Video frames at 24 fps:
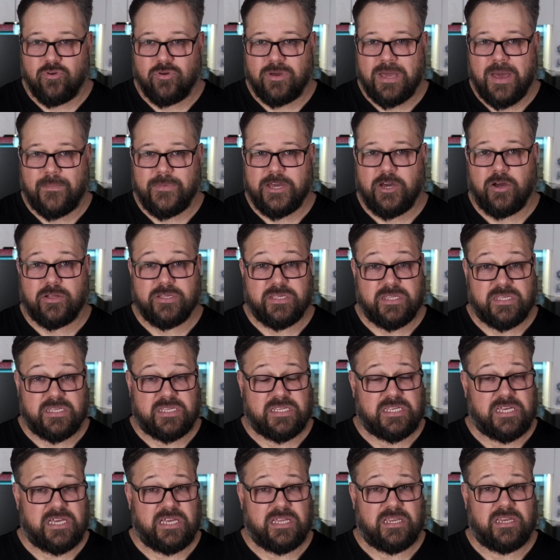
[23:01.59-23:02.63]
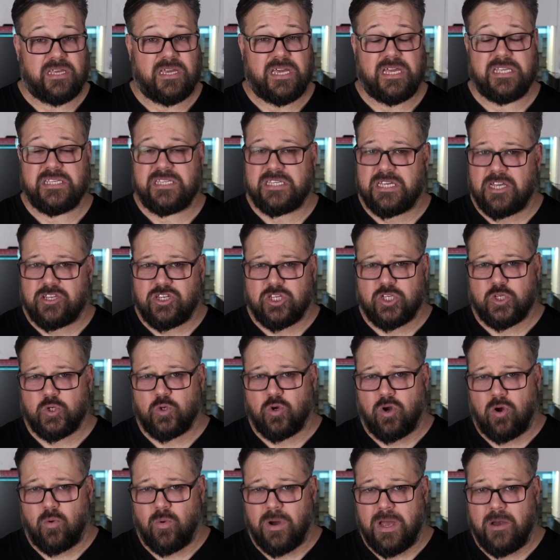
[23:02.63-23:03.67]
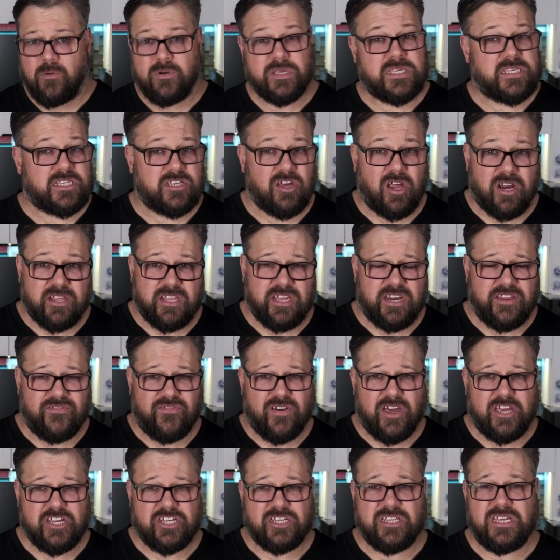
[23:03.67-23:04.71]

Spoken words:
coming onto the scene in such a strong way with solid innovation